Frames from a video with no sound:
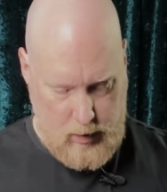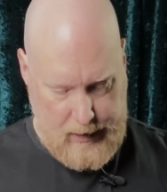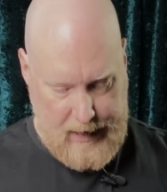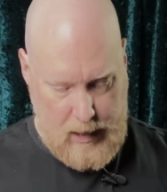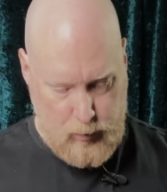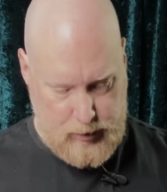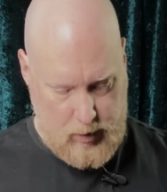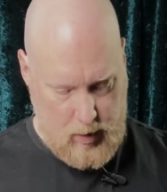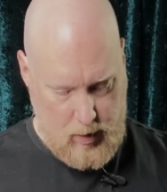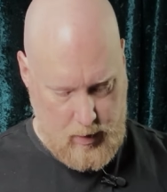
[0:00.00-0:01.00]
out
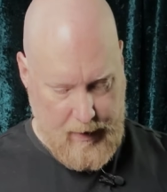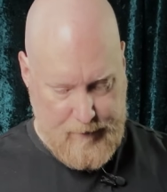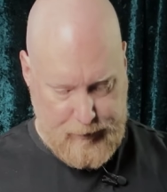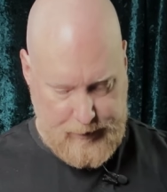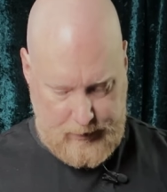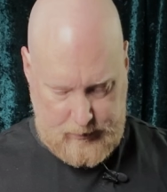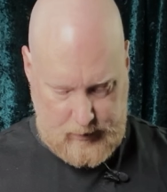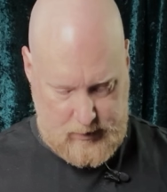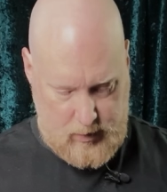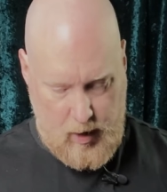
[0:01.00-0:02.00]
everything
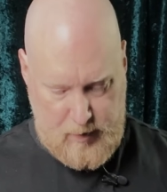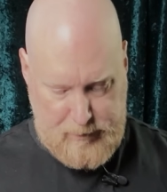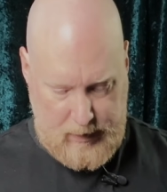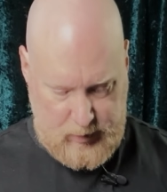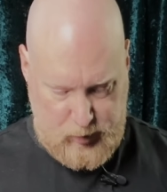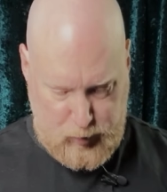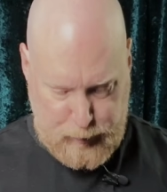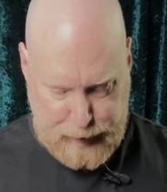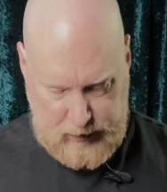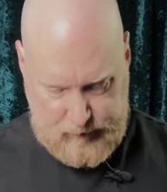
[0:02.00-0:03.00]
that I balanced
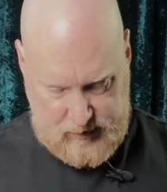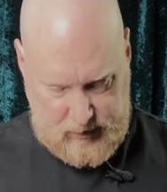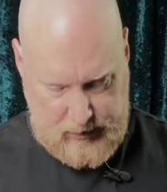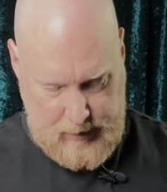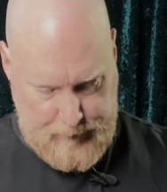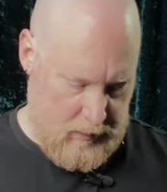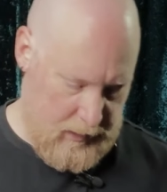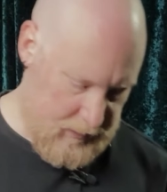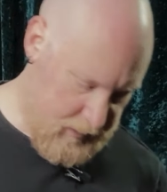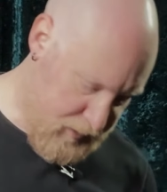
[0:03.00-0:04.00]
up previously, so
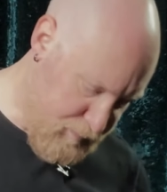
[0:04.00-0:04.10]
that's its